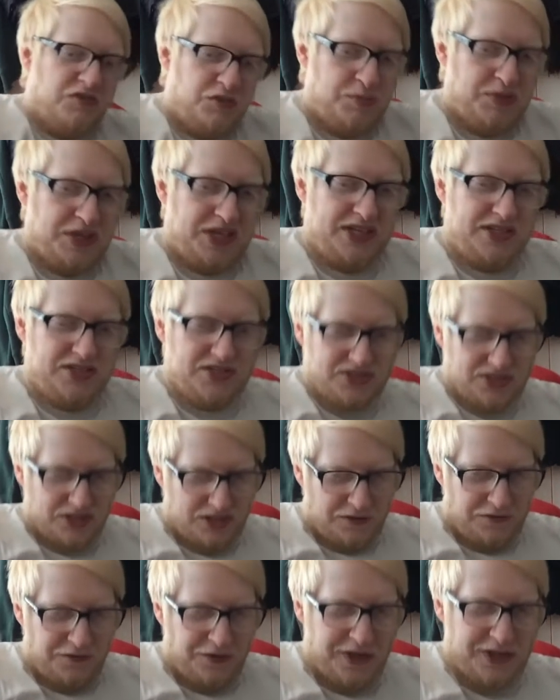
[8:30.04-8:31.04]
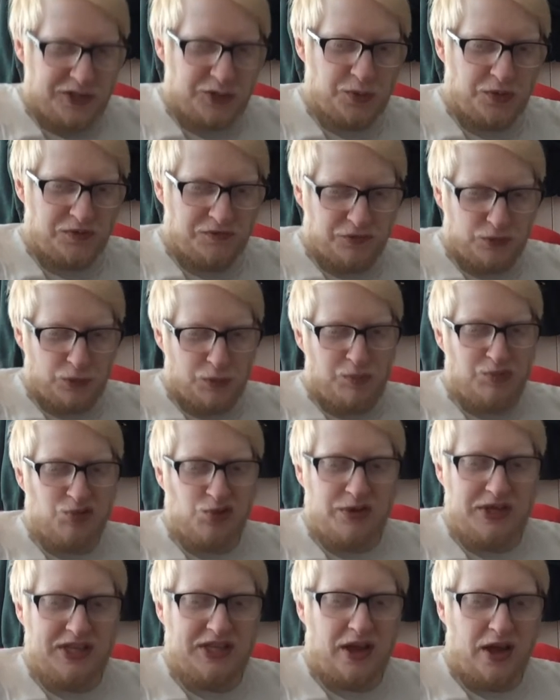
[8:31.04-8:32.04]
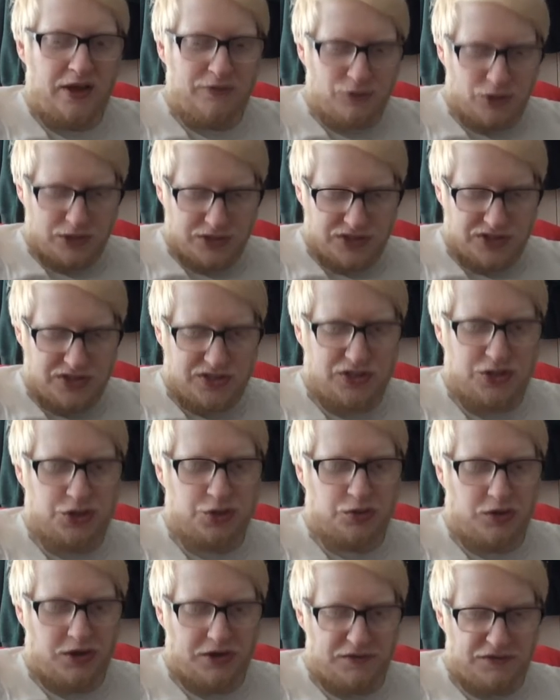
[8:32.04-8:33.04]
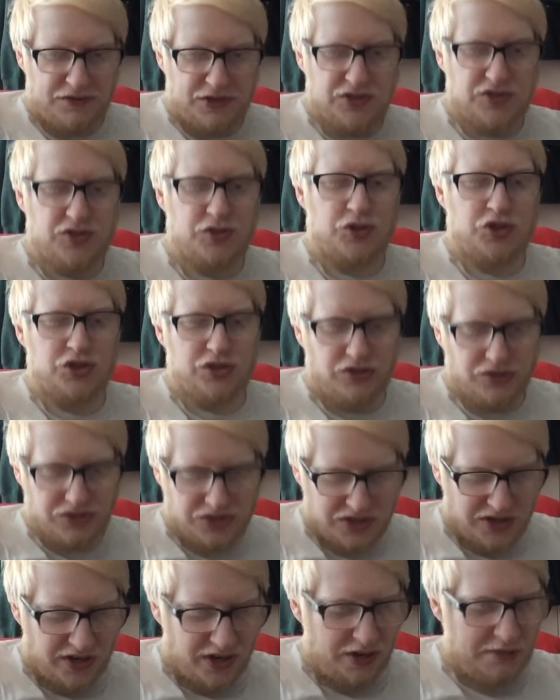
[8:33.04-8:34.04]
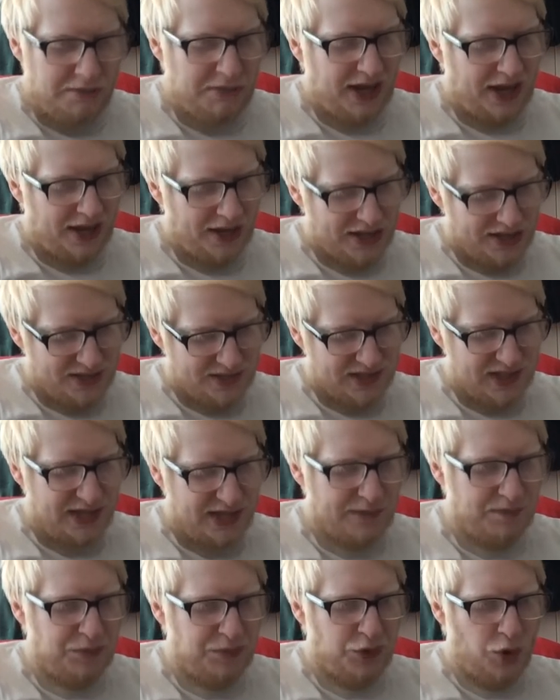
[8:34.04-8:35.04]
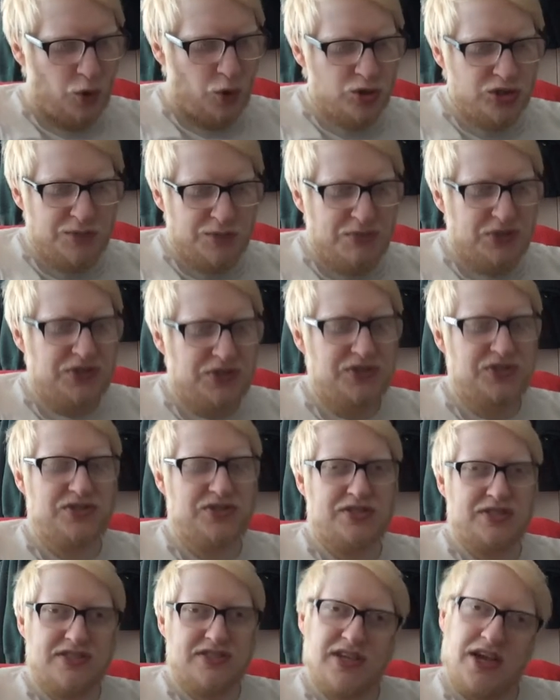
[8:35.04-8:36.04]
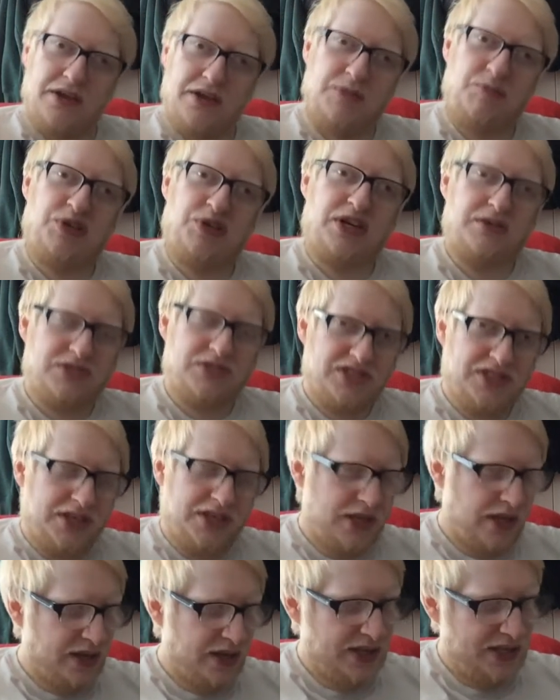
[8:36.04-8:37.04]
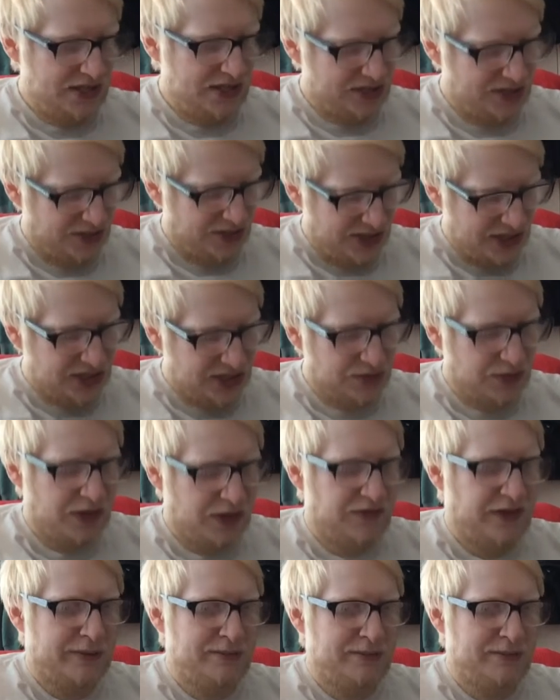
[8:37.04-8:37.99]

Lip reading: other beers. The first one from a brewery that I've wanted to try for such a long time, and is it Oedipus? Is that how you pronounce it? These guys are out of